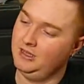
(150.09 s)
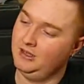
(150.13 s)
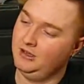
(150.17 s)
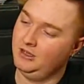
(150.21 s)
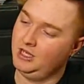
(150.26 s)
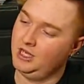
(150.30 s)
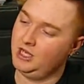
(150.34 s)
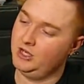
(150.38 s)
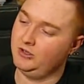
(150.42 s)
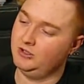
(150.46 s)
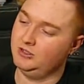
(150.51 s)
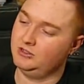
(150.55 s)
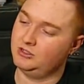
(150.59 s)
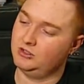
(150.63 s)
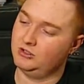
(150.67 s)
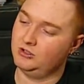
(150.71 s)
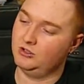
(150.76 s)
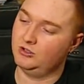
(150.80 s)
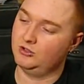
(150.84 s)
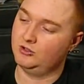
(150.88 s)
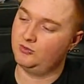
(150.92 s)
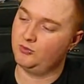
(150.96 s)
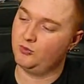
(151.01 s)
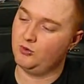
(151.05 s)
Here is
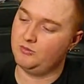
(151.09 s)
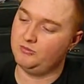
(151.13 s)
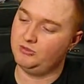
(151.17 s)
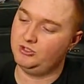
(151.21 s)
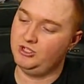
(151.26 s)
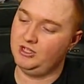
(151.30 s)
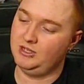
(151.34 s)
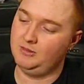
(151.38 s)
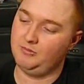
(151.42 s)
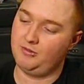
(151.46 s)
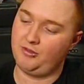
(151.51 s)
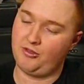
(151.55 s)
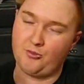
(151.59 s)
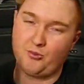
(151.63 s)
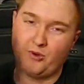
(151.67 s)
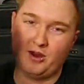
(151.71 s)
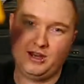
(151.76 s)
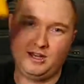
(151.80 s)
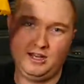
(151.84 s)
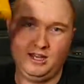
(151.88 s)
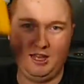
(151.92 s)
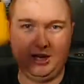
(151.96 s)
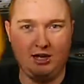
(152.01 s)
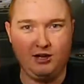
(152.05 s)
Earthworm Jim
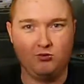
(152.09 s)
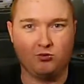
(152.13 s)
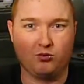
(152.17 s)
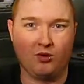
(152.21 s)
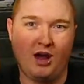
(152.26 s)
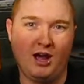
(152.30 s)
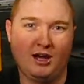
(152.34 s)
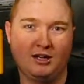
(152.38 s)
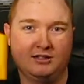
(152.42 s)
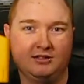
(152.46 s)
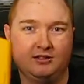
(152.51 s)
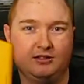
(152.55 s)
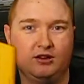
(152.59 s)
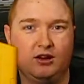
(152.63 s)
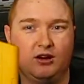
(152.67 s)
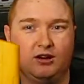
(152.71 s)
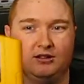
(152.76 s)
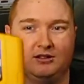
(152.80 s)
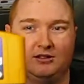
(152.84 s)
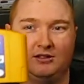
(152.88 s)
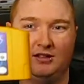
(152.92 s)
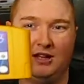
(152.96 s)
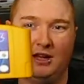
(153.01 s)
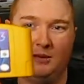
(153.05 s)
3D,
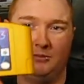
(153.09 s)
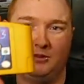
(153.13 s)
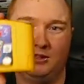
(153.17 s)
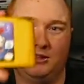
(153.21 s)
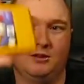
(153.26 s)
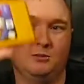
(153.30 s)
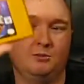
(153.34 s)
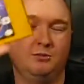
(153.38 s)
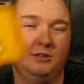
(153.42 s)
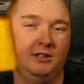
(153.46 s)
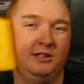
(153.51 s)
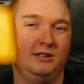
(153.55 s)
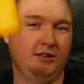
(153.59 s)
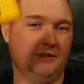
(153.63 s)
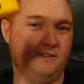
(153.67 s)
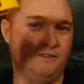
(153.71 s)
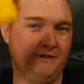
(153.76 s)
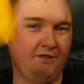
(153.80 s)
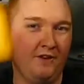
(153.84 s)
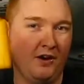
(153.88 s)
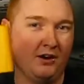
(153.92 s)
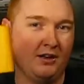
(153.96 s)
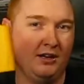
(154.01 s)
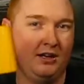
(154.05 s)
Rockstar's attempt at completely
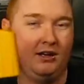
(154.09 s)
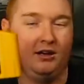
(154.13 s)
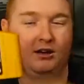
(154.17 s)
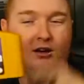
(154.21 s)
fucking